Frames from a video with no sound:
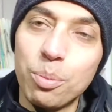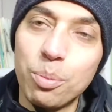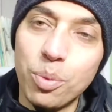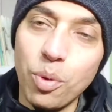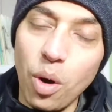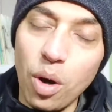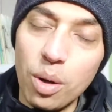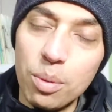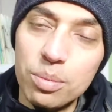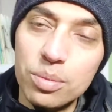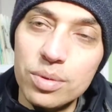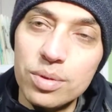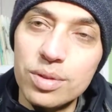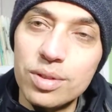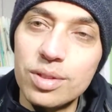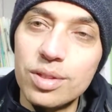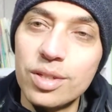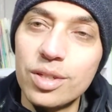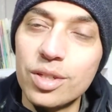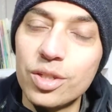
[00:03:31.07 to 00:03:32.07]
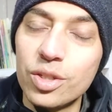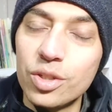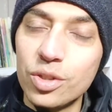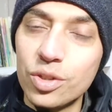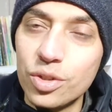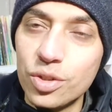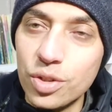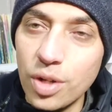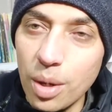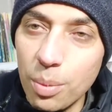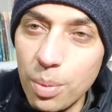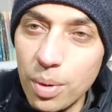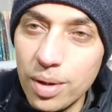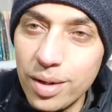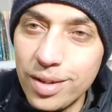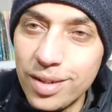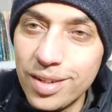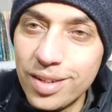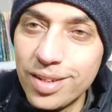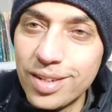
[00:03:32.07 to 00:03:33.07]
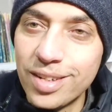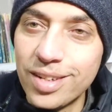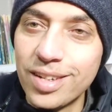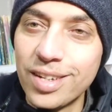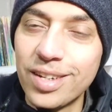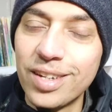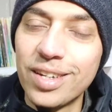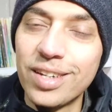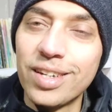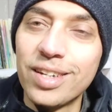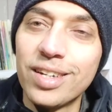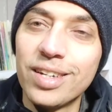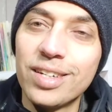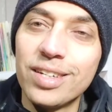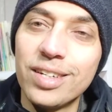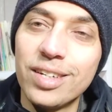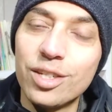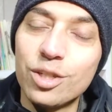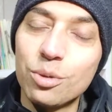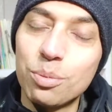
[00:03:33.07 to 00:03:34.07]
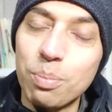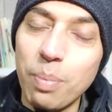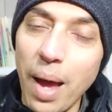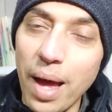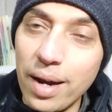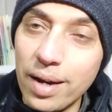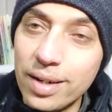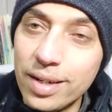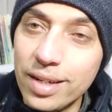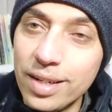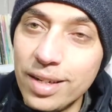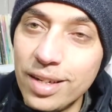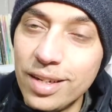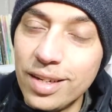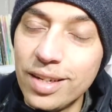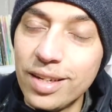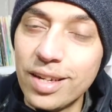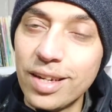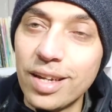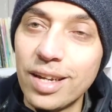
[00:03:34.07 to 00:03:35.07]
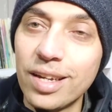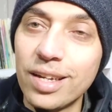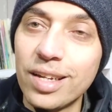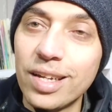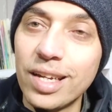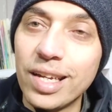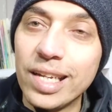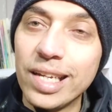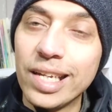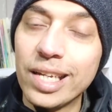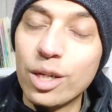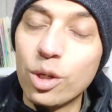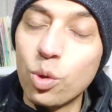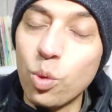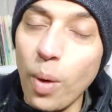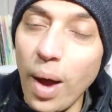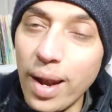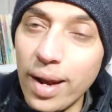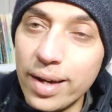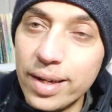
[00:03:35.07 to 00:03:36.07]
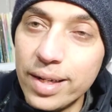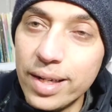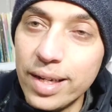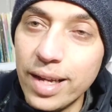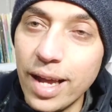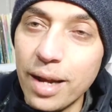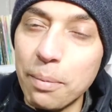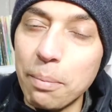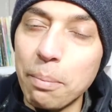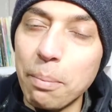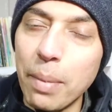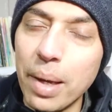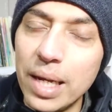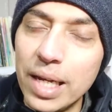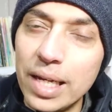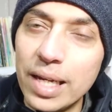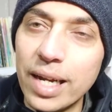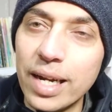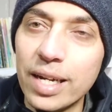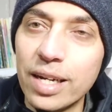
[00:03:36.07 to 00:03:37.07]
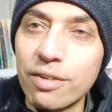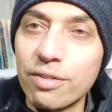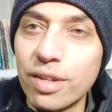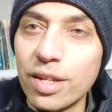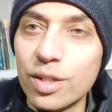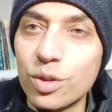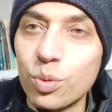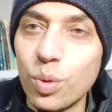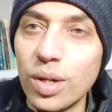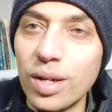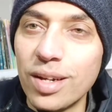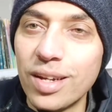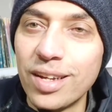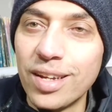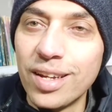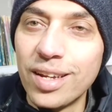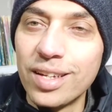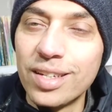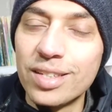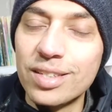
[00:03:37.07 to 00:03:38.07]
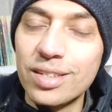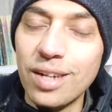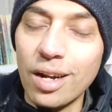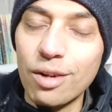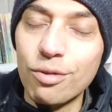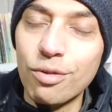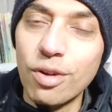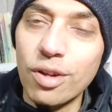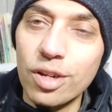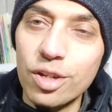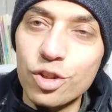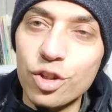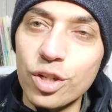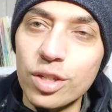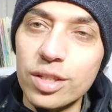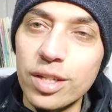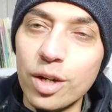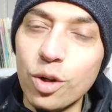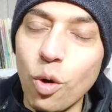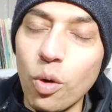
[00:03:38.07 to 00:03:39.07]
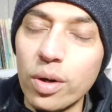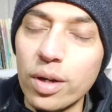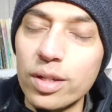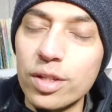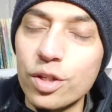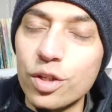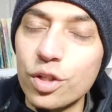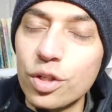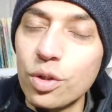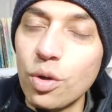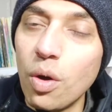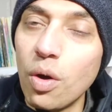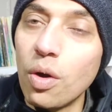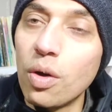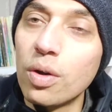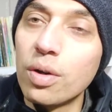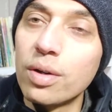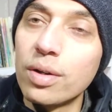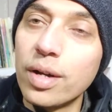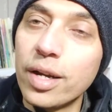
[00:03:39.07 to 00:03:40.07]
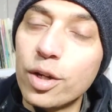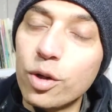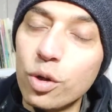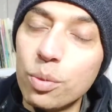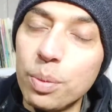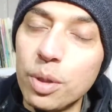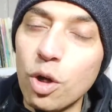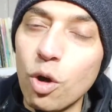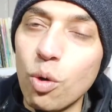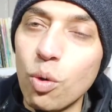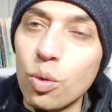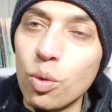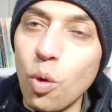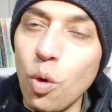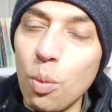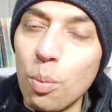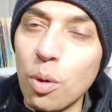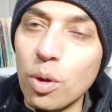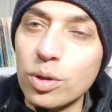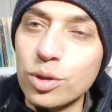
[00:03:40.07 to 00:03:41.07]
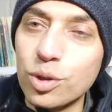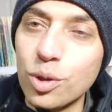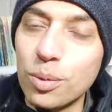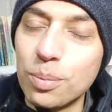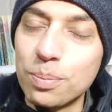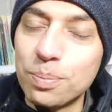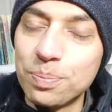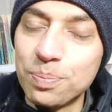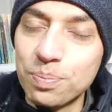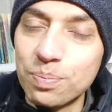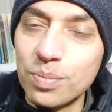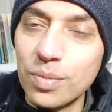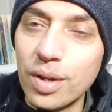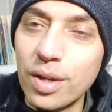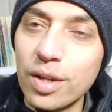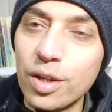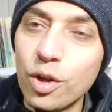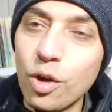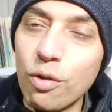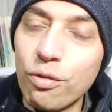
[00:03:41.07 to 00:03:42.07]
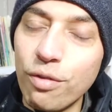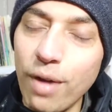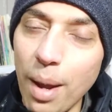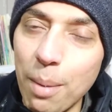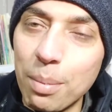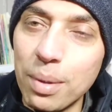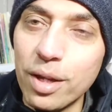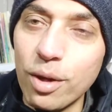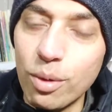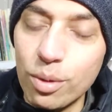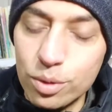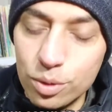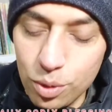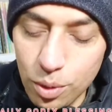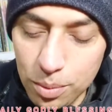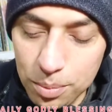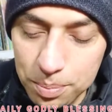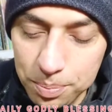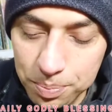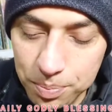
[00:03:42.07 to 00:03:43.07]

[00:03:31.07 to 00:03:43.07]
problems trouble disparity inequality and many negative things will start flourishing in that organization or it could be your own home also your family also